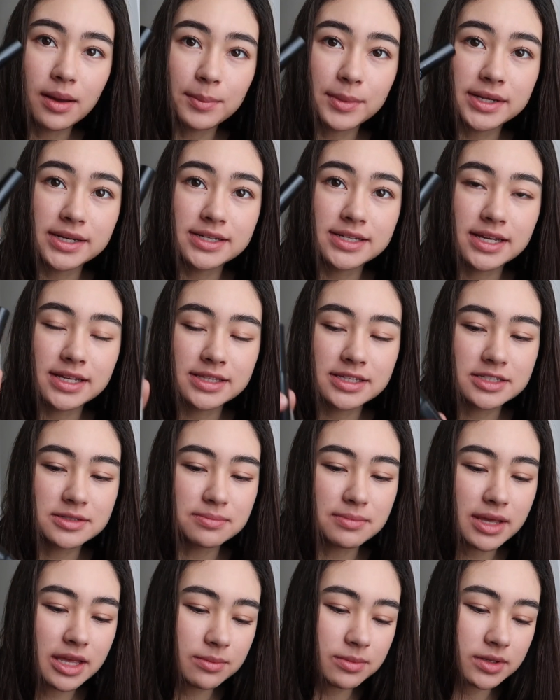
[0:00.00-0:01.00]
going to take this
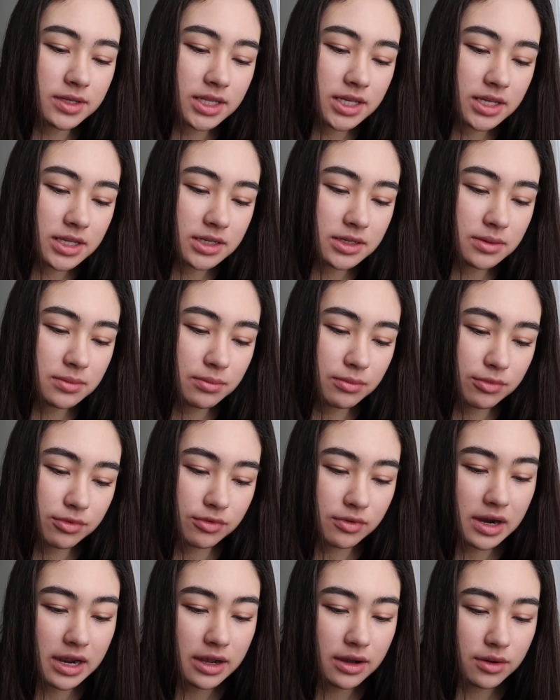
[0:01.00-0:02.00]
Maybelline
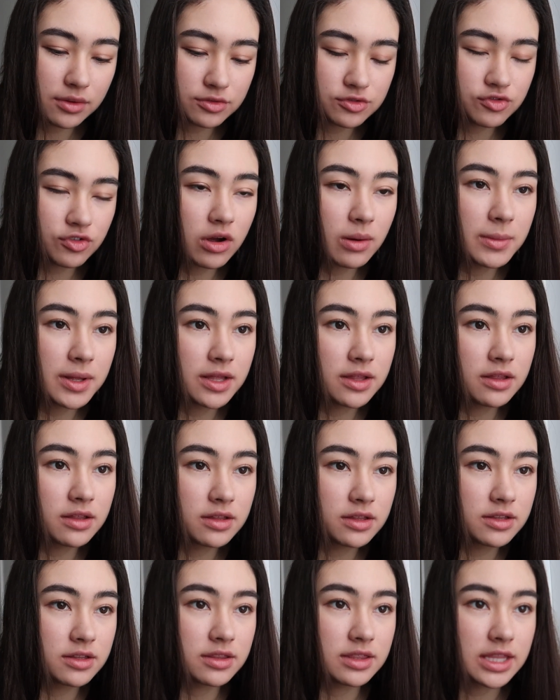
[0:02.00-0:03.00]
brow
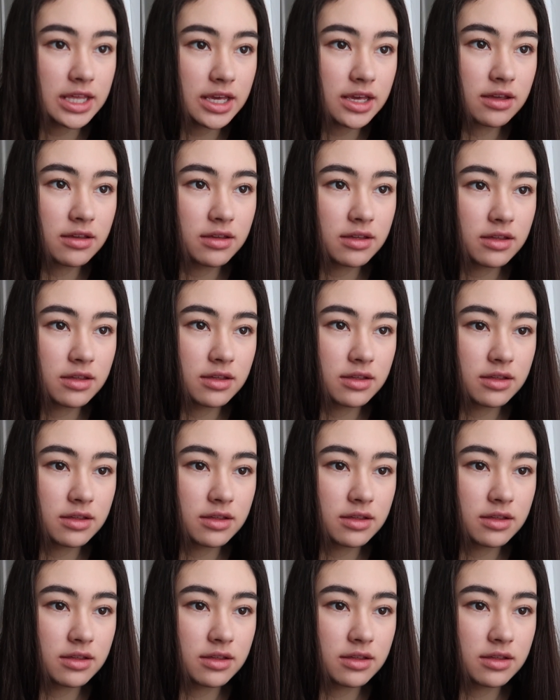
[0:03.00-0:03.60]
drama thing,